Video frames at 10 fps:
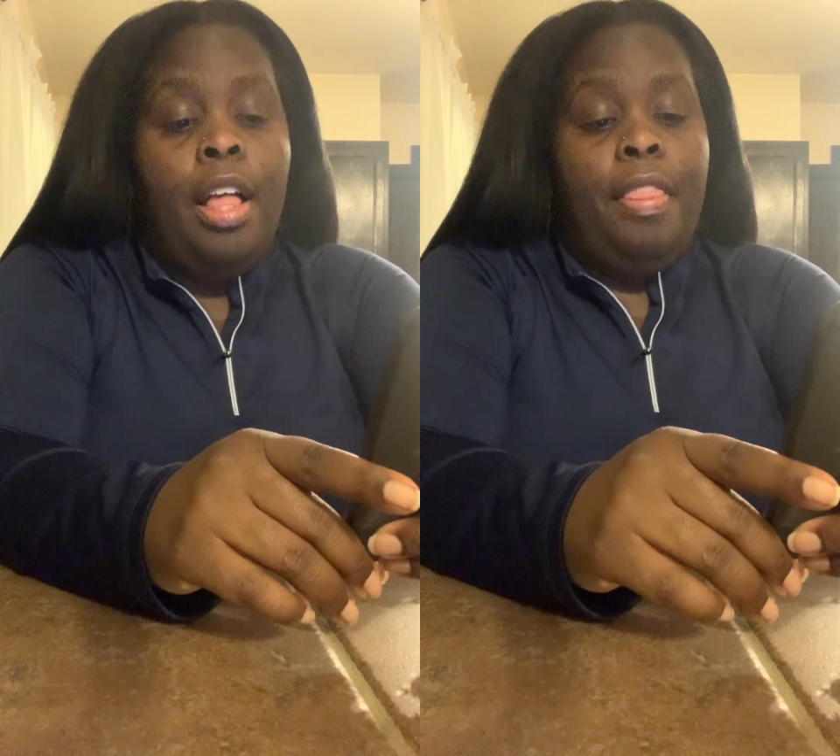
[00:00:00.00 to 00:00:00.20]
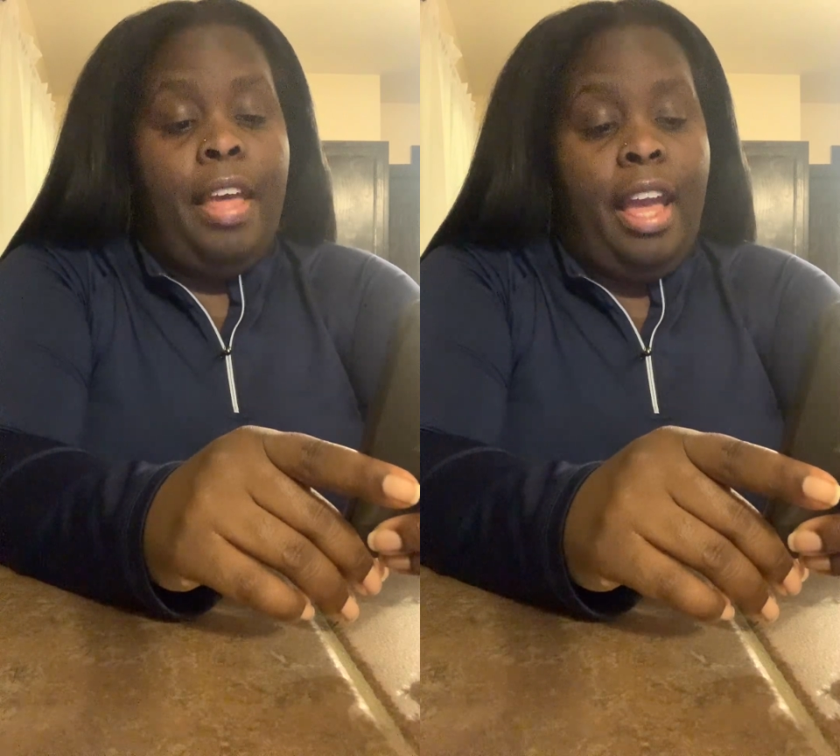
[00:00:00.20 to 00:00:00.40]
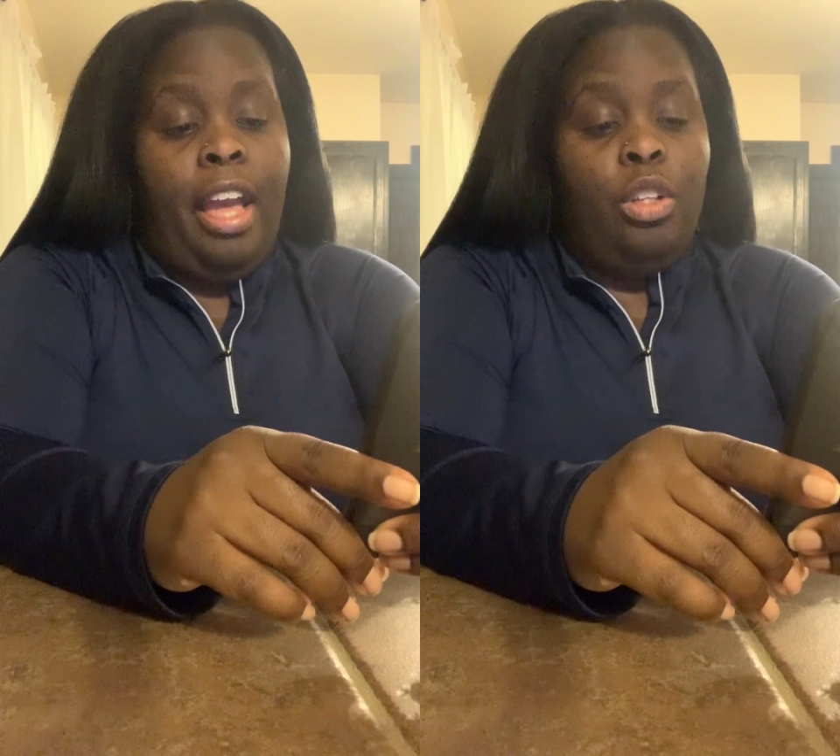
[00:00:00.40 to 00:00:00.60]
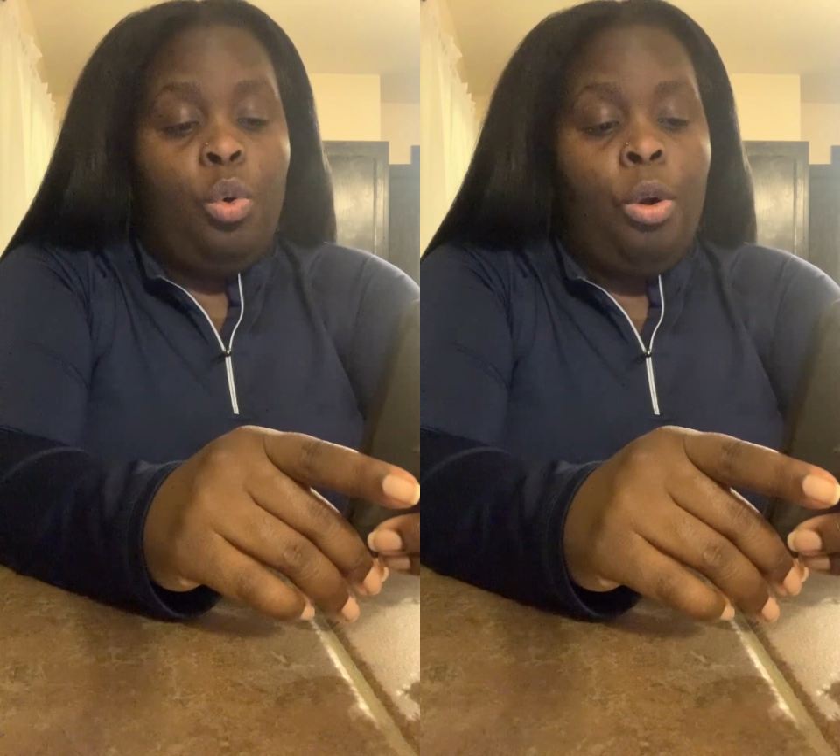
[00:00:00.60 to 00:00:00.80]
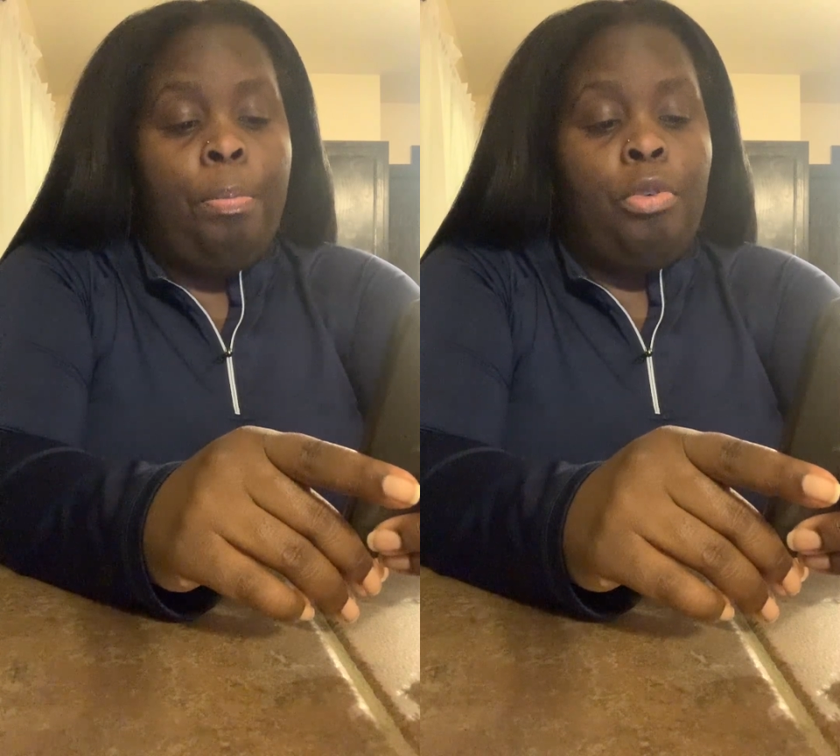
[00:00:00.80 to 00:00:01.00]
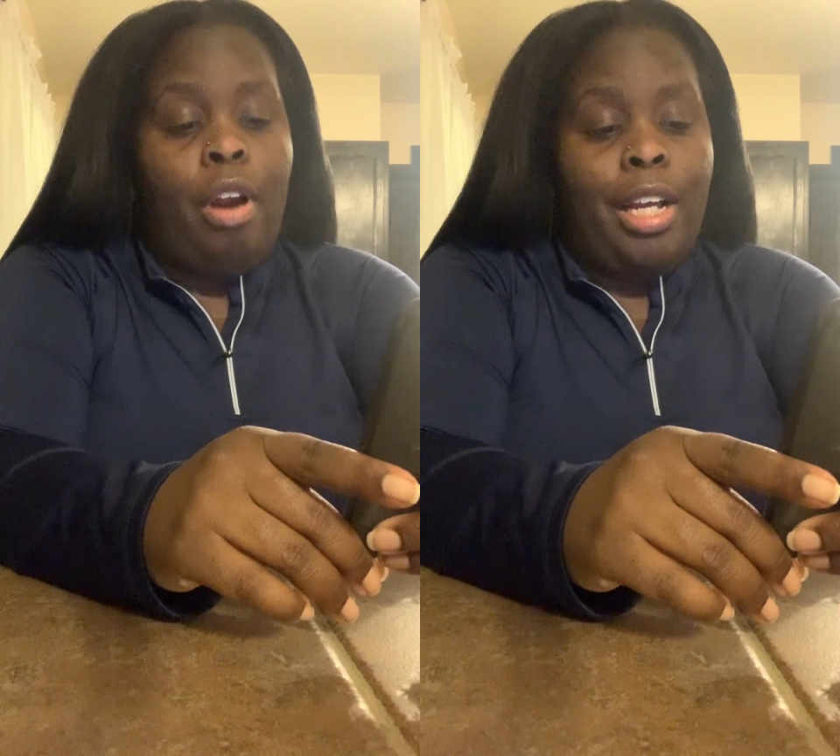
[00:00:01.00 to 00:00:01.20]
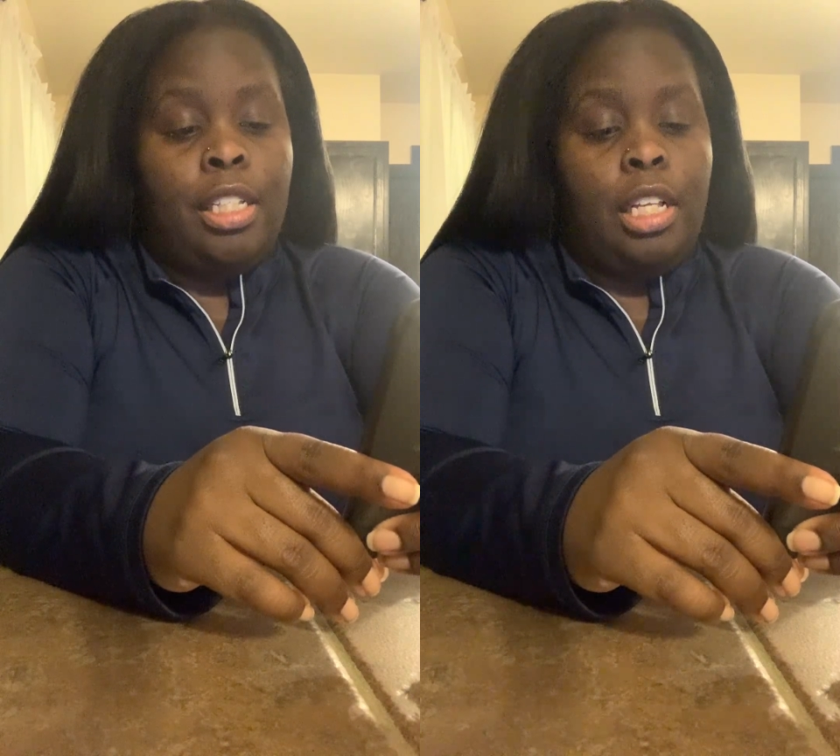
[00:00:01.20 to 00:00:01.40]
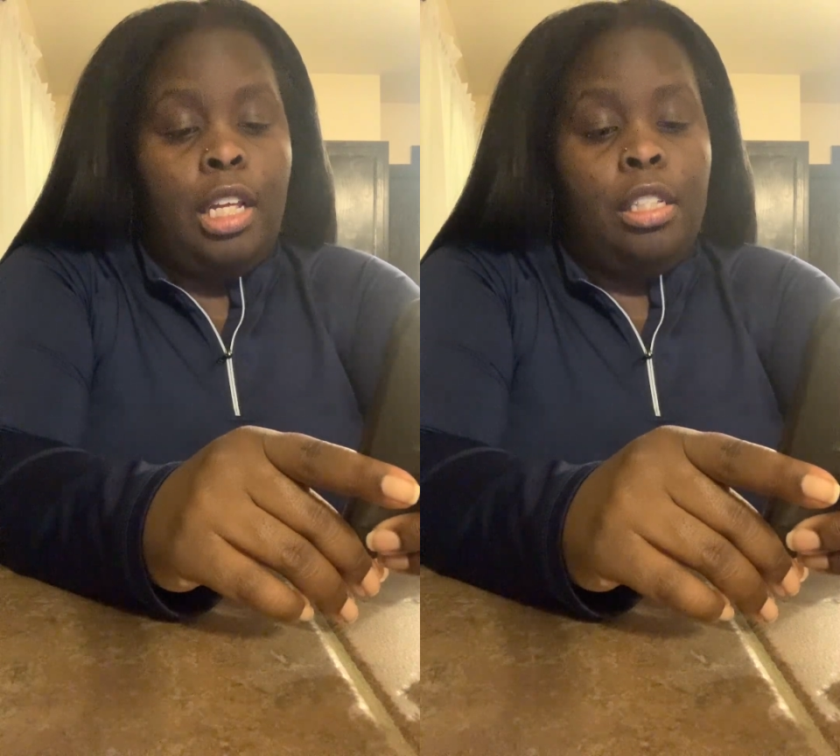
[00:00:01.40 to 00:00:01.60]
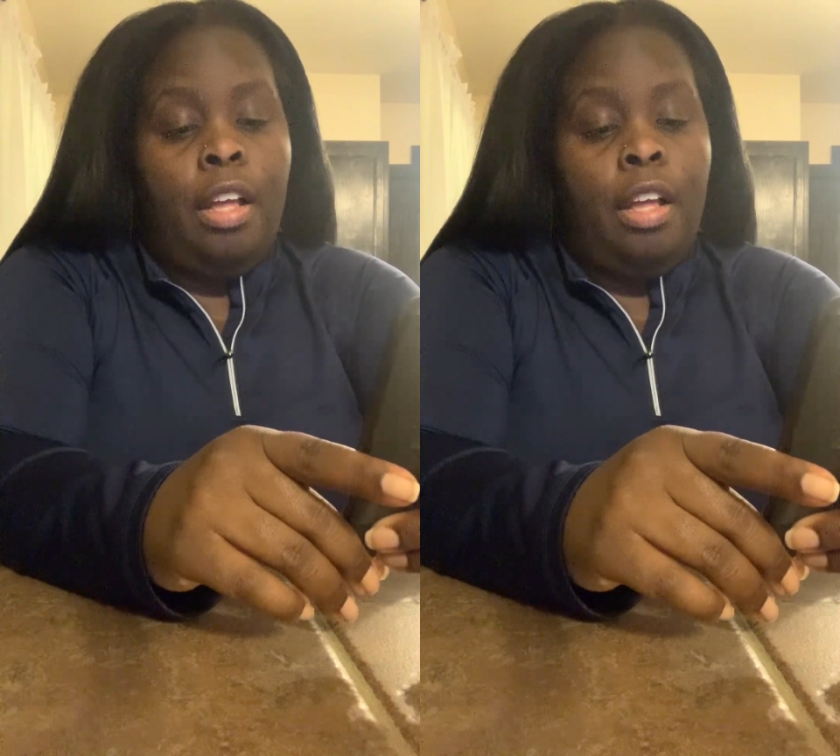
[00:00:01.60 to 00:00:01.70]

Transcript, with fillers: the act or process